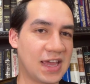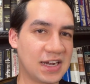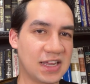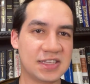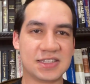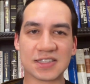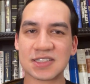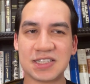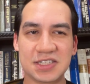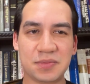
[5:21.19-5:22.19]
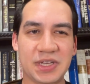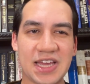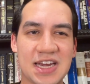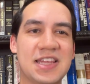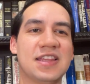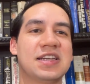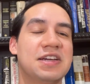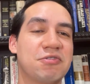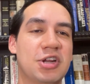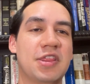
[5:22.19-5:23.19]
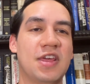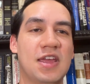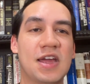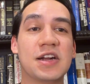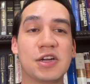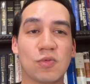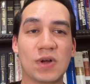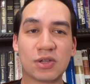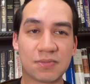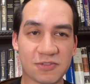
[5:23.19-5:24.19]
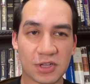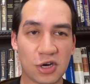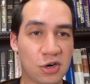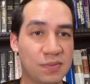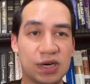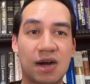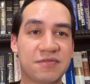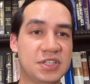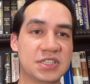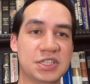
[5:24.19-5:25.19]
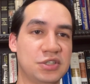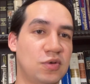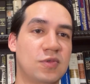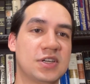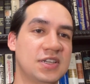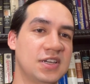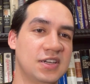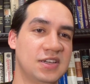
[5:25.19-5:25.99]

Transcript: And it doesn't need to be anything different than your welcome flow, but obviously you don't want to